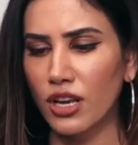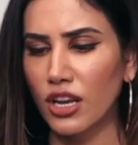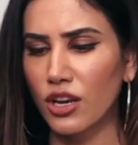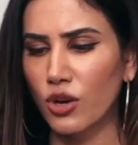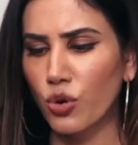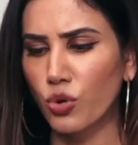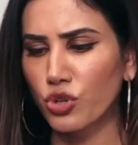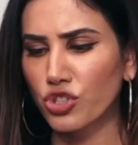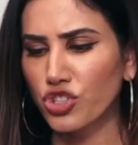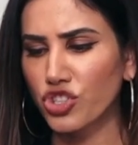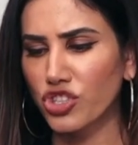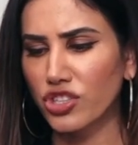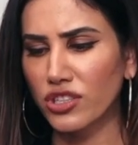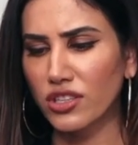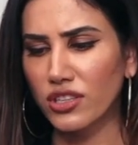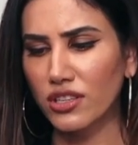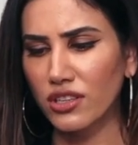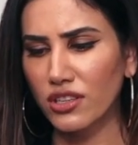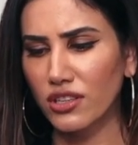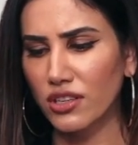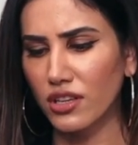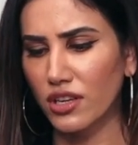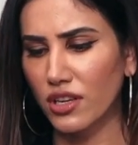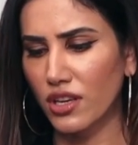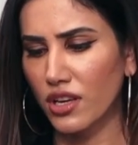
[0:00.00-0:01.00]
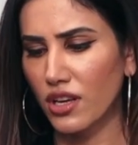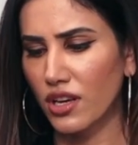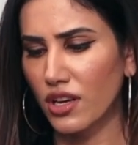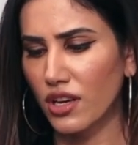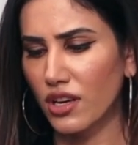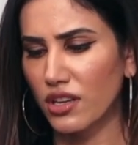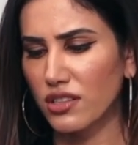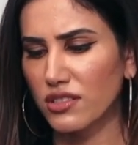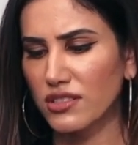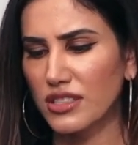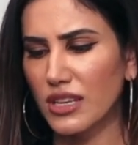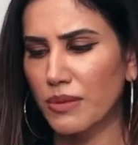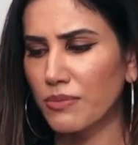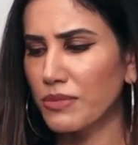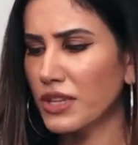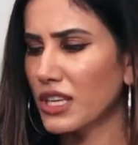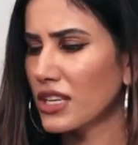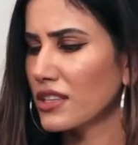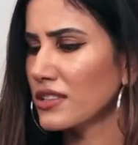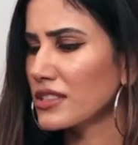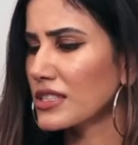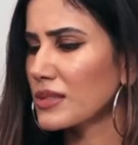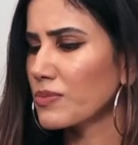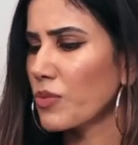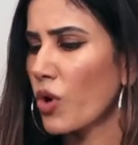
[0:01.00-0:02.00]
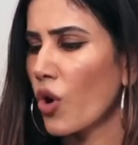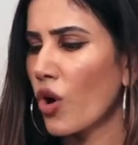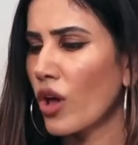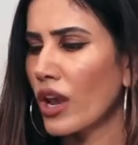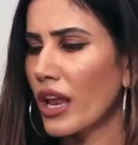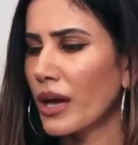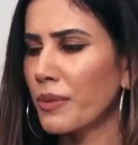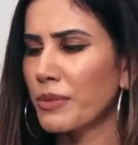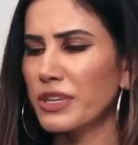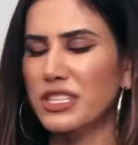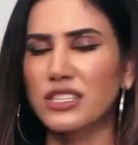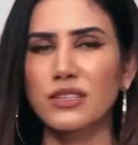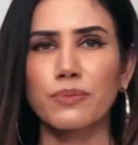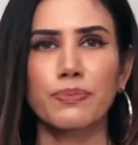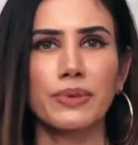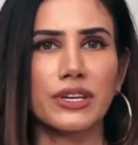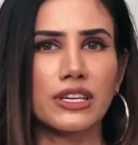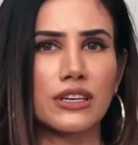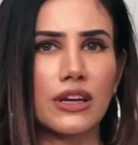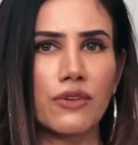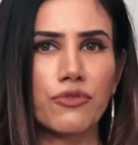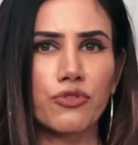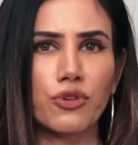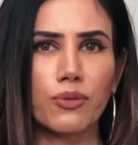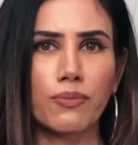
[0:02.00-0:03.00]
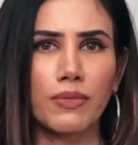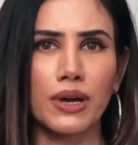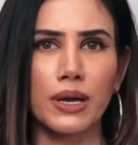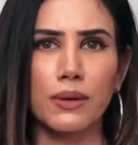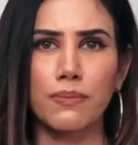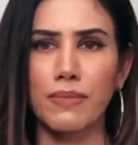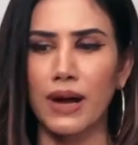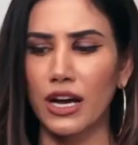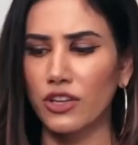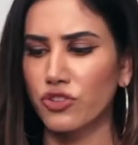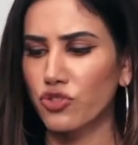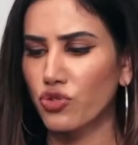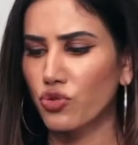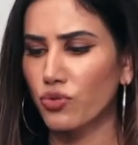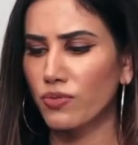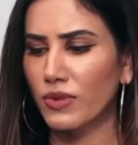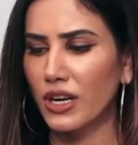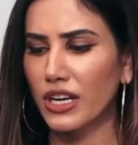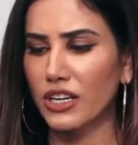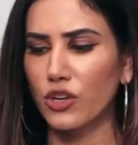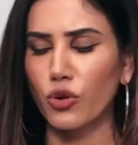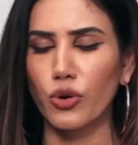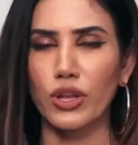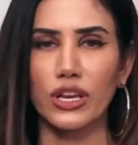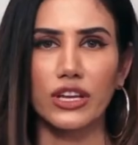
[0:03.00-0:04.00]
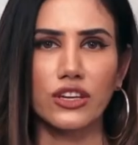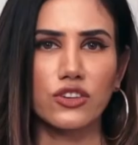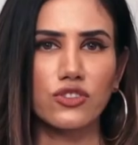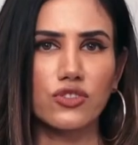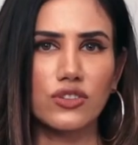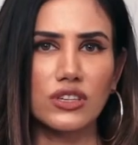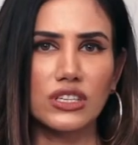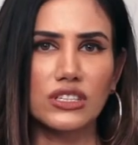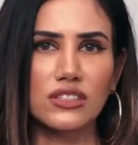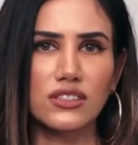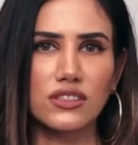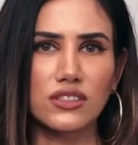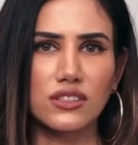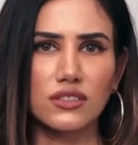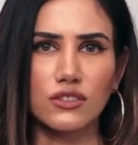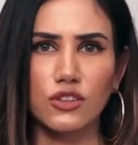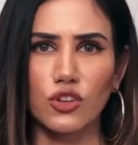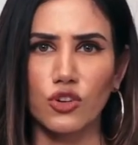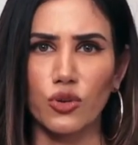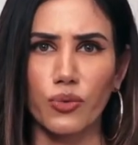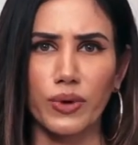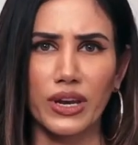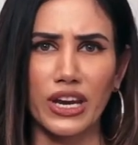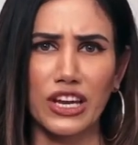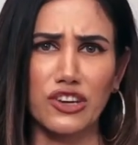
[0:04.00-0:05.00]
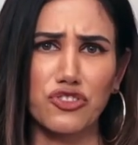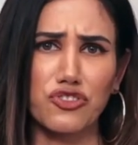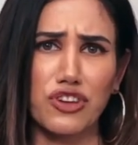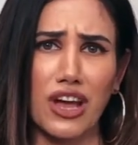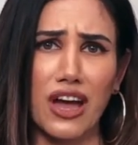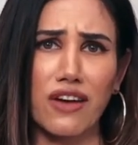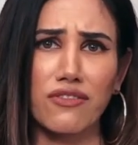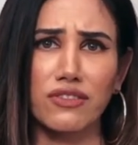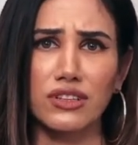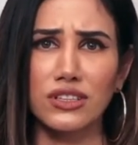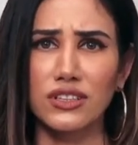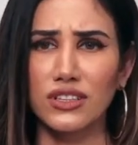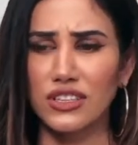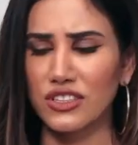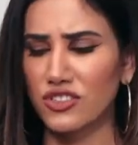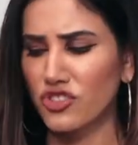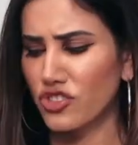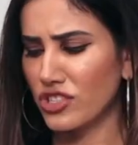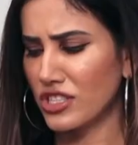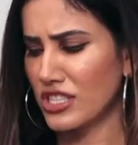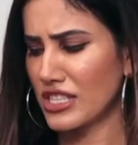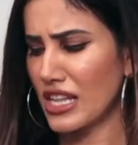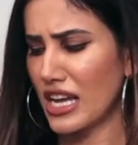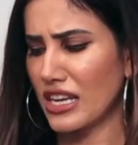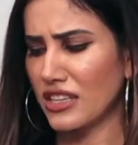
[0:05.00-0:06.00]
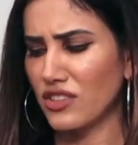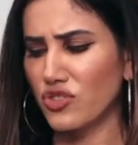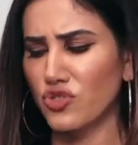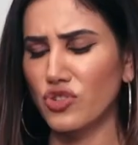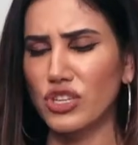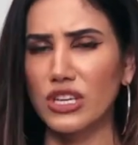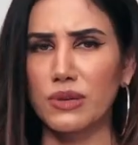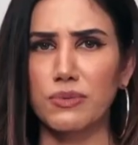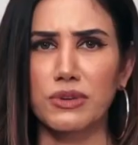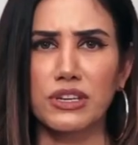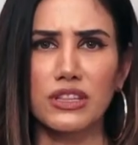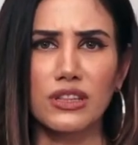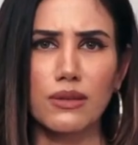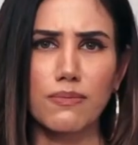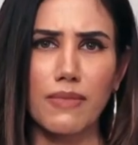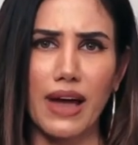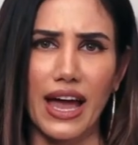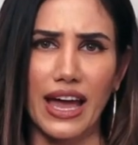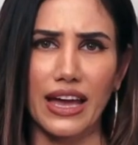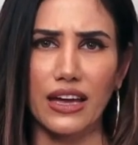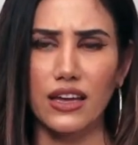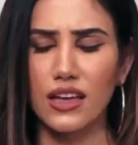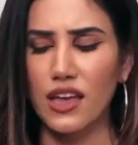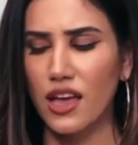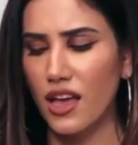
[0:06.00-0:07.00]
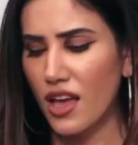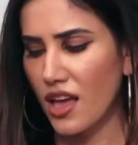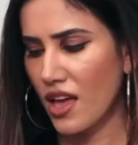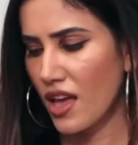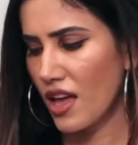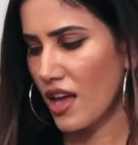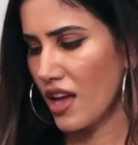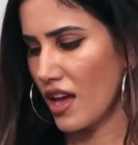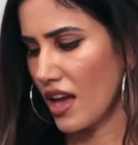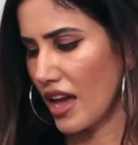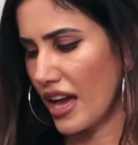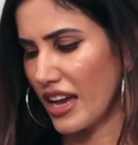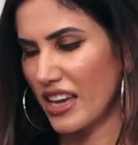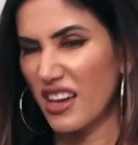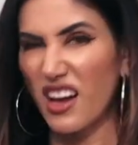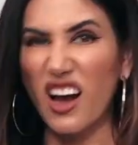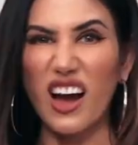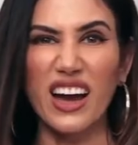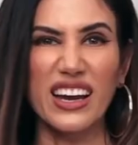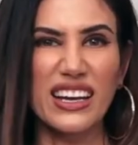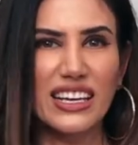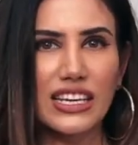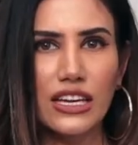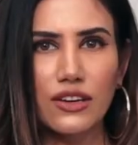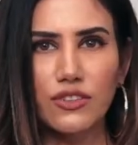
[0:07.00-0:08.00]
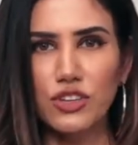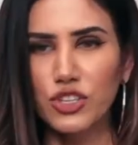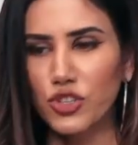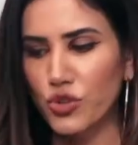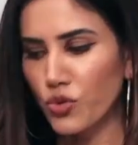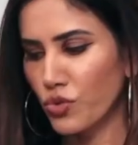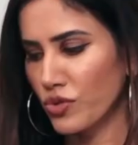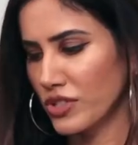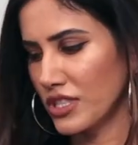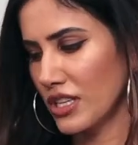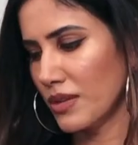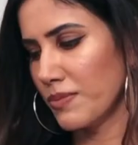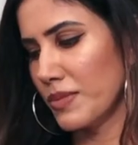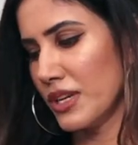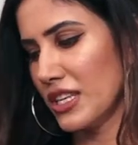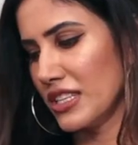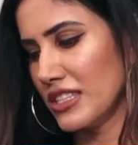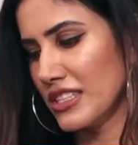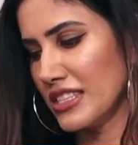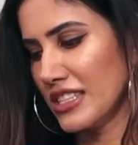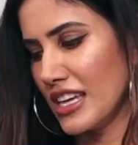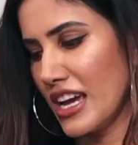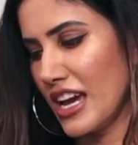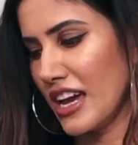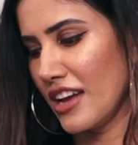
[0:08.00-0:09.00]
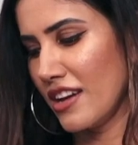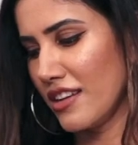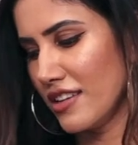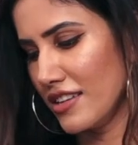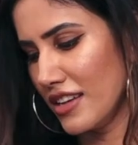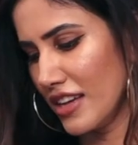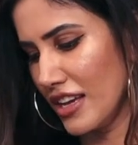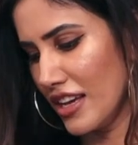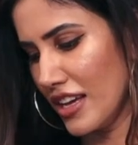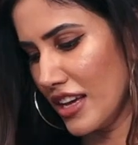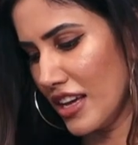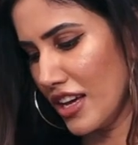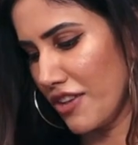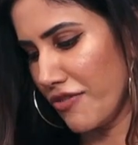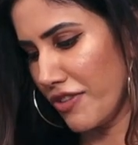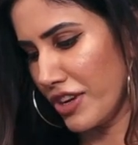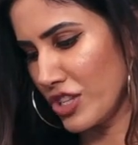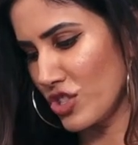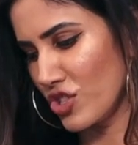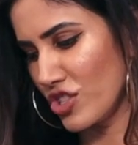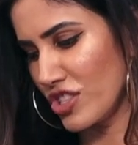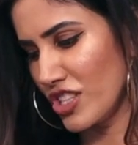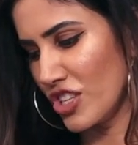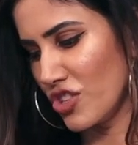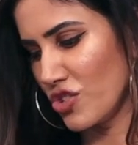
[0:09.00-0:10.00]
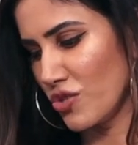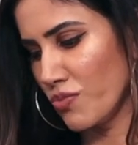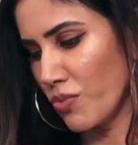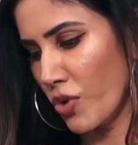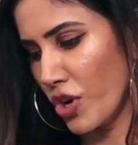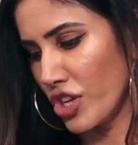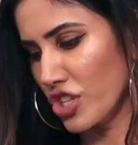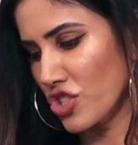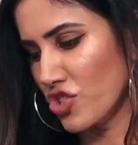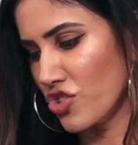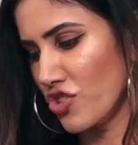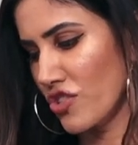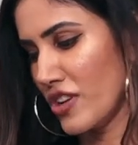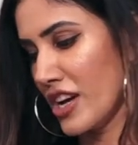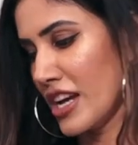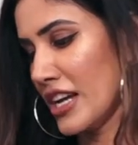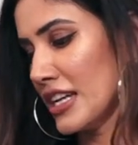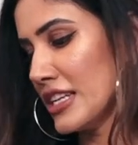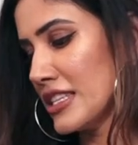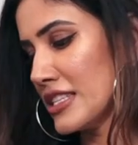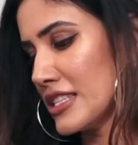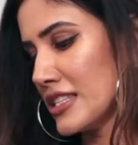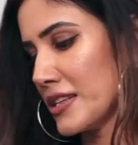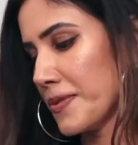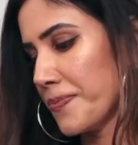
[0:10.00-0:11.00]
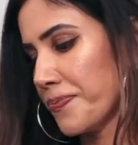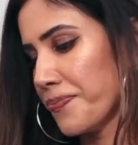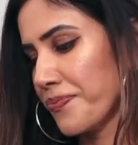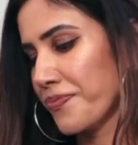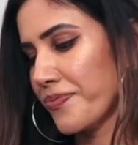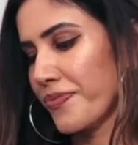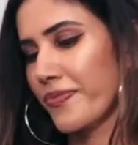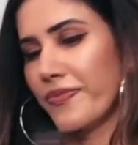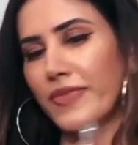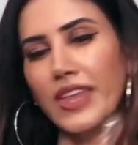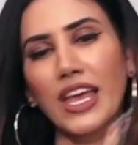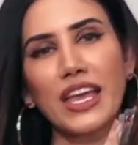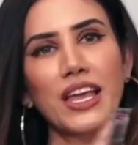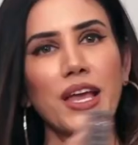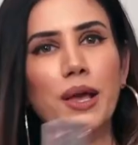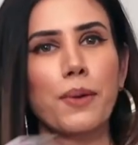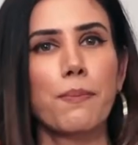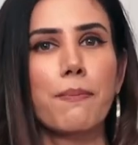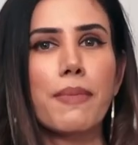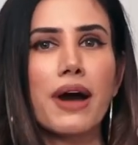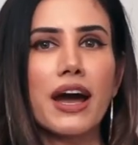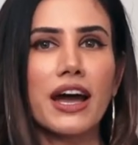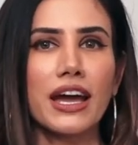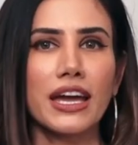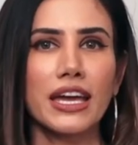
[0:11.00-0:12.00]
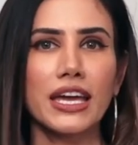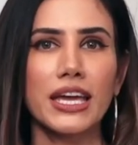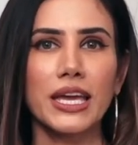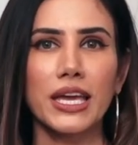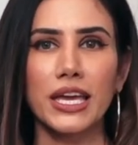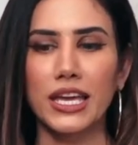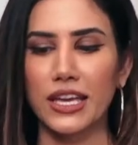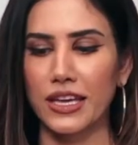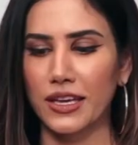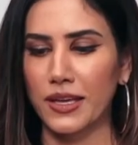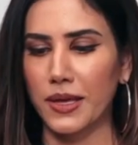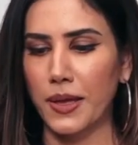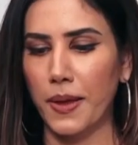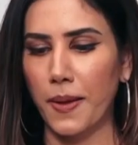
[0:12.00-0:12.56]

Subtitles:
lotion, something small I must have picked up from my bathroom ka toiletries. You know, when I travel, it's just nice to keep it in the bag. I hardly ever use it, but it's there if I just need to moisturize. My